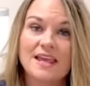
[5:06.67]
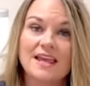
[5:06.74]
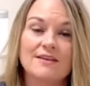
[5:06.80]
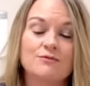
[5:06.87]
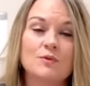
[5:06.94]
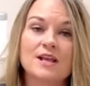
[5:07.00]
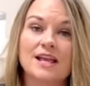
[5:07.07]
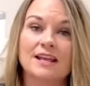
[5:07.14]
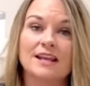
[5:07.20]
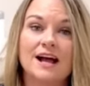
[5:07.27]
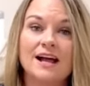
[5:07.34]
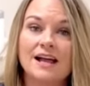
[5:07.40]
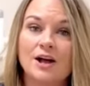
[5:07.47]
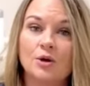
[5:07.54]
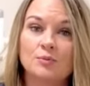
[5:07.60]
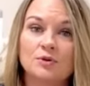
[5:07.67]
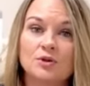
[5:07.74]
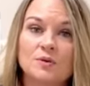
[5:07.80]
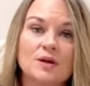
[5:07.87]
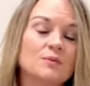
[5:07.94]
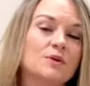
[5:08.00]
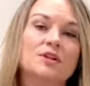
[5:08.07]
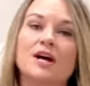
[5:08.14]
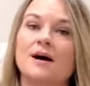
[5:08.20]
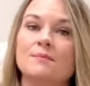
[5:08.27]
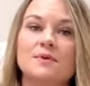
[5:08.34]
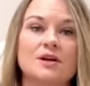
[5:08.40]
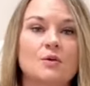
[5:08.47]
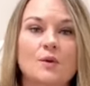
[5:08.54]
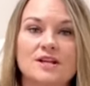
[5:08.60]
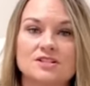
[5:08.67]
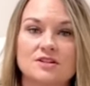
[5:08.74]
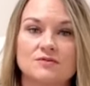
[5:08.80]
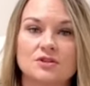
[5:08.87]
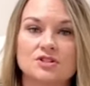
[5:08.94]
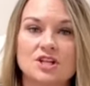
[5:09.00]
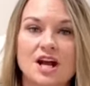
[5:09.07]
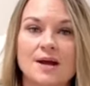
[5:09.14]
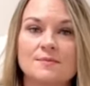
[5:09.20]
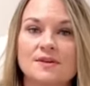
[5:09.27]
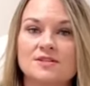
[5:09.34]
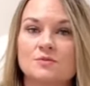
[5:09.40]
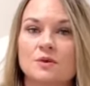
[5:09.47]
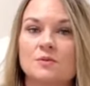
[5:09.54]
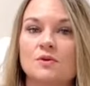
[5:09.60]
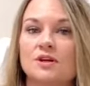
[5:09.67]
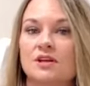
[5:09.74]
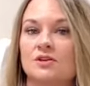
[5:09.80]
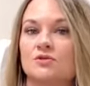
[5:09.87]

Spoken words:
If we cannot help you, it will not be a waste of your time because we will get